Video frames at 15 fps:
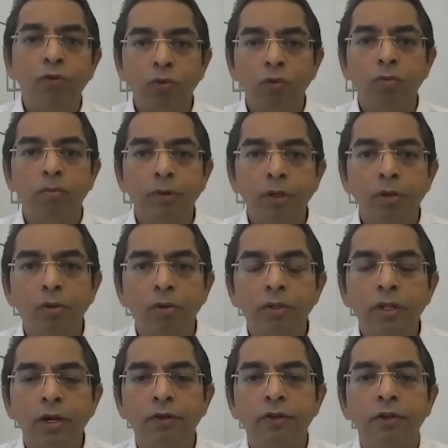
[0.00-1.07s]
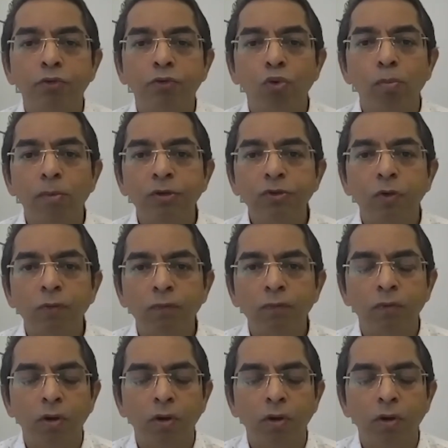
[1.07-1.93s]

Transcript: So there's so much of